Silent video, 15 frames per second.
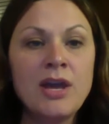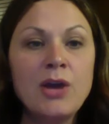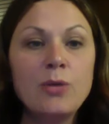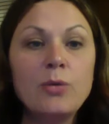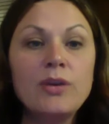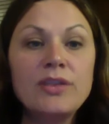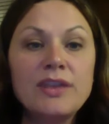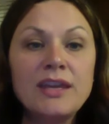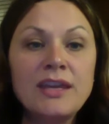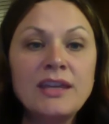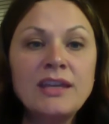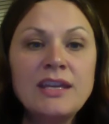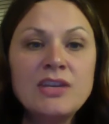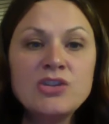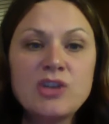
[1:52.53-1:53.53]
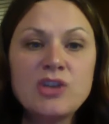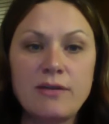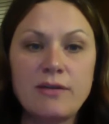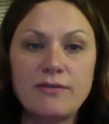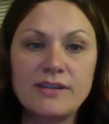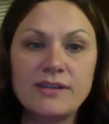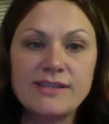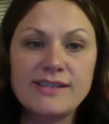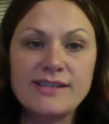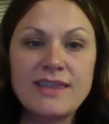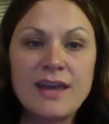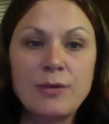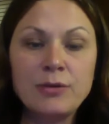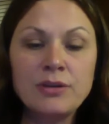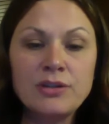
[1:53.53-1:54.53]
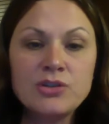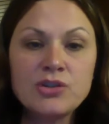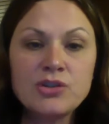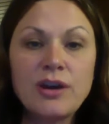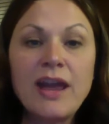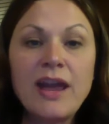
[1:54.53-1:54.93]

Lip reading: within each office that will ensure